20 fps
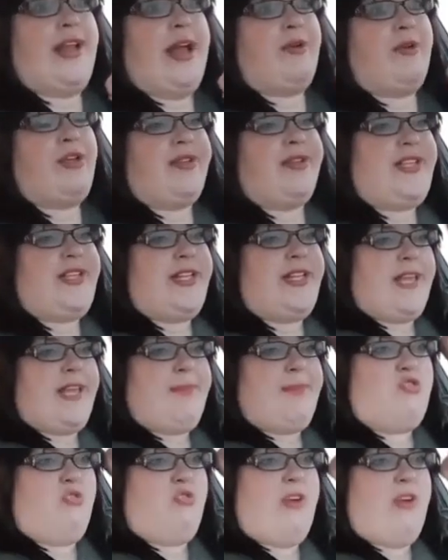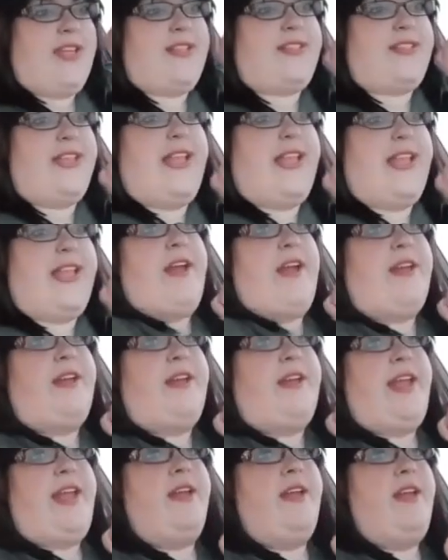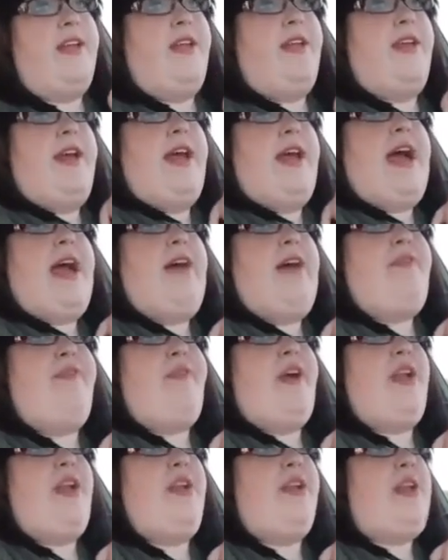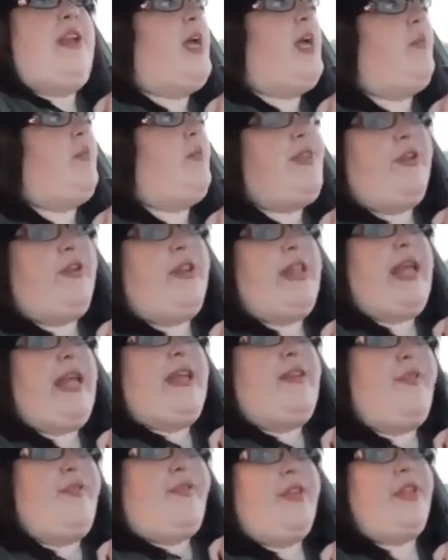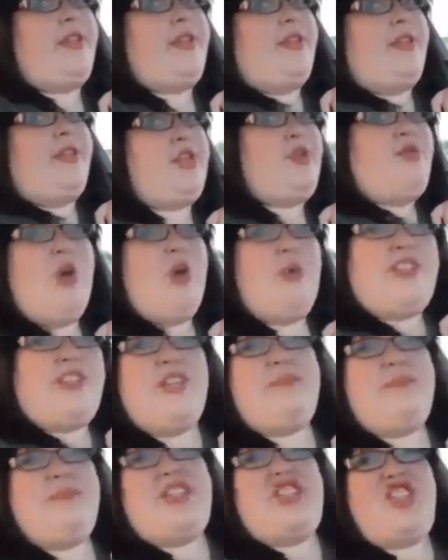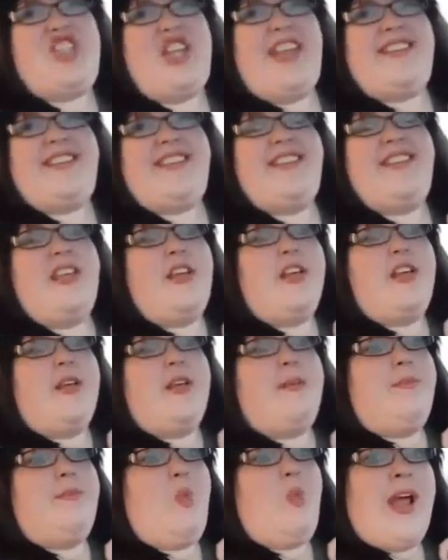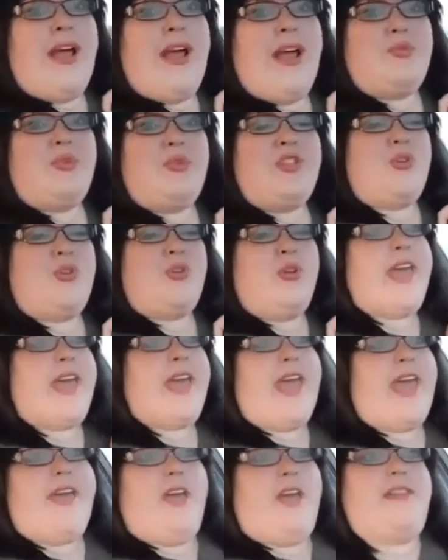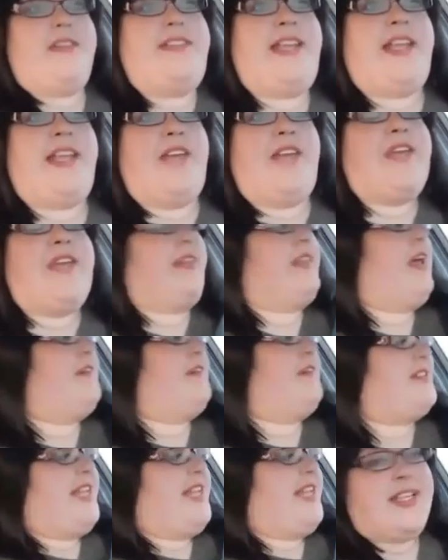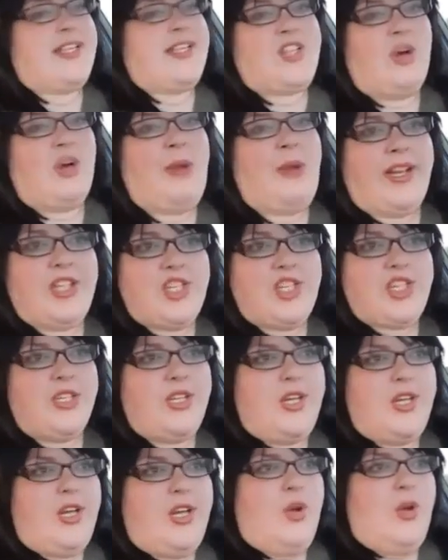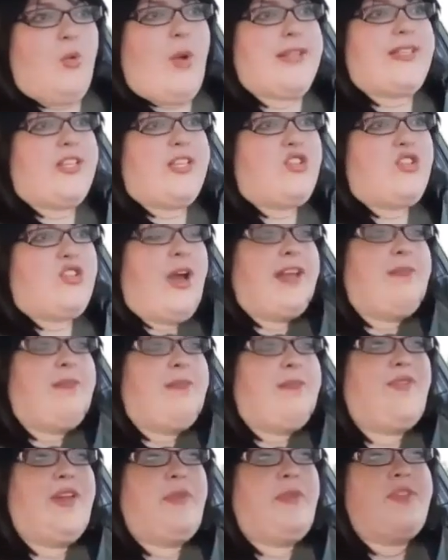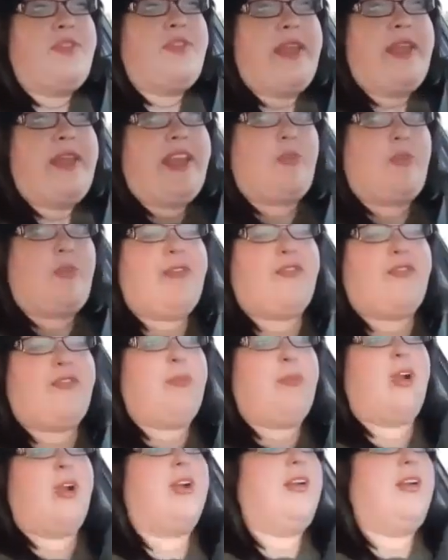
Now you and Didi can be drunkies together at night. Have fun with your life. You know it's gonna be shit. Why else would you? Okay, D, if he loves Didi so much, why is he trying to move in with me and get away from her?